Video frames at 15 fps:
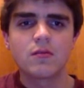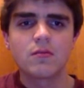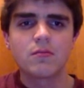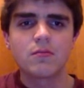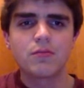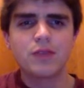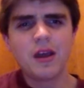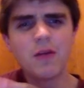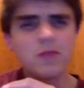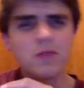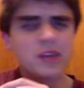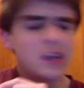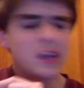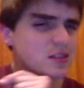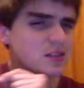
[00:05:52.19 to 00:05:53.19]
But now we're
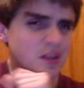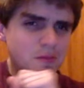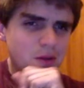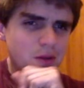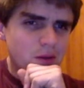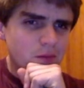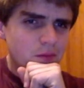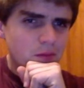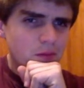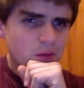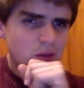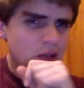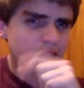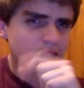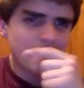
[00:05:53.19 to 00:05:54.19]
getting somewhere.
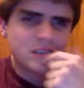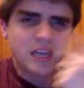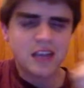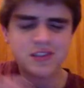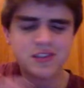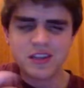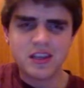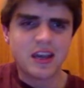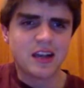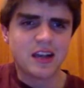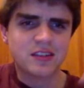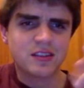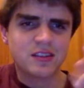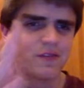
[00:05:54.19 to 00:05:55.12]
Okay, yeah, tasting the acid,